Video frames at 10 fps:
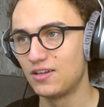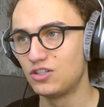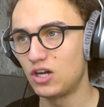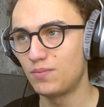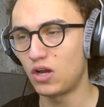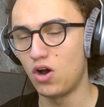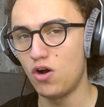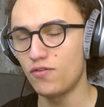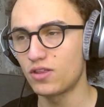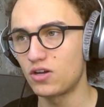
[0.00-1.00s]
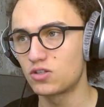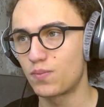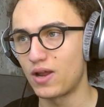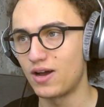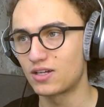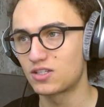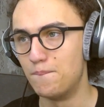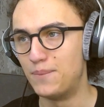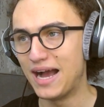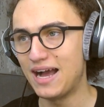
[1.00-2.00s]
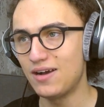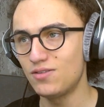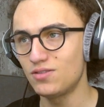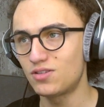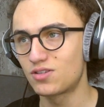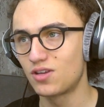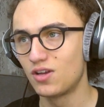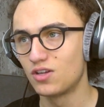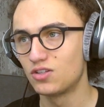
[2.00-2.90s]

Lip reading: jumped over those blocks, bounced,